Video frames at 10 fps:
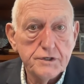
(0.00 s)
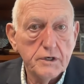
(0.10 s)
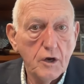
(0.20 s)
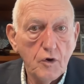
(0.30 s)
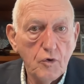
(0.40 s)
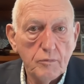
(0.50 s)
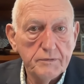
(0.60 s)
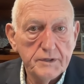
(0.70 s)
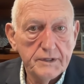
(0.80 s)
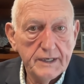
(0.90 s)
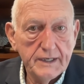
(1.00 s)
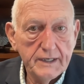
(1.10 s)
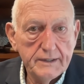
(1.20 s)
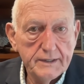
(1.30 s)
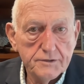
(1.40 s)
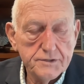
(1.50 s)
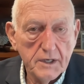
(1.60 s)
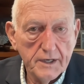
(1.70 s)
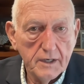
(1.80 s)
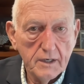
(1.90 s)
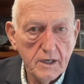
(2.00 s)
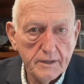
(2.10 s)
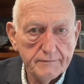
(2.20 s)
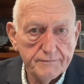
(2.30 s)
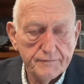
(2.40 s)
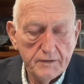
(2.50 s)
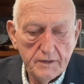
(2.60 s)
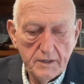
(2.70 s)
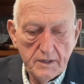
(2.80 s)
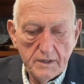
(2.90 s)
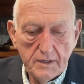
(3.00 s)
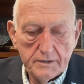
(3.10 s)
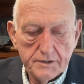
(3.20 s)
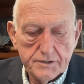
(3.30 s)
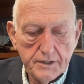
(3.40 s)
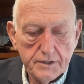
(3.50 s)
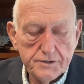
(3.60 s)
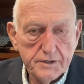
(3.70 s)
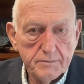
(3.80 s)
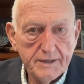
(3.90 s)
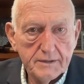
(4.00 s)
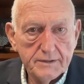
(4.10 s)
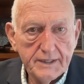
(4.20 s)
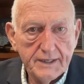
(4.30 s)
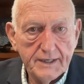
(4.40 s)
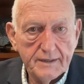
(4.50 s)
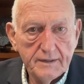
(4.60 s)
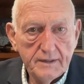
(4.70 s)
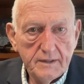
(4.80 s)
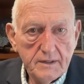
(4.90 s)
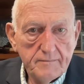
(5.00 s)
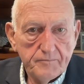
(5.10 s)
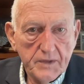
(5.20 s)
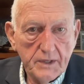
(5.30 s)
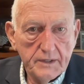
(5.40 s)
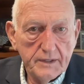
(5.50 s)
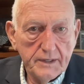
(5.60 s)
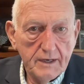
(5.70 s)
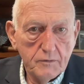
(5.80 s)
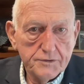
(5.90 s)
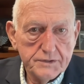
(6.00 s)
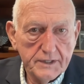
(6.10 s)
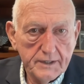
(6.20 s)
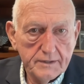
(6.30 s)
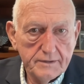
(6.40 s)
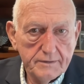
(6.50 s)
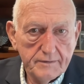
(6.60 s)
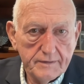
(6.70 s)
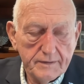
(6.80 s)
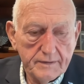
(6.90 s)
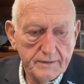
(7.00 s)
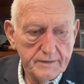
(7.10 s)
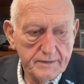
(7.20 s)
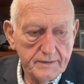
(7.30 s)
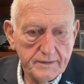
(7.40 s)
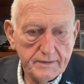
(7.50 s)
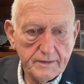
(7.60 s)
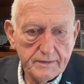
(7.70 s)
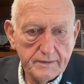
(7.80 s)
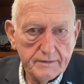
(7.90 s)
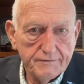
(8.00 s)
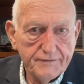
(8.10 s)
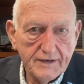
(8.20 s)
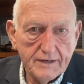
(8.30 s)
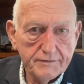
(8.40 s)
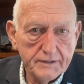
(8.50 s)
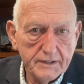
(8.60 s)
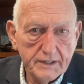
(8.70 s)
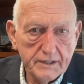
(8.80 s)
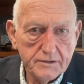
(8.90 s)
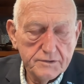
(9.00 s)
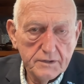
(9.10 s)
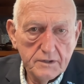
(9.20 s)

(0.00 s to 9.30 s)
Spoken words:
home today. There's not a lot of discussion about that. And then I will say, in the final thing is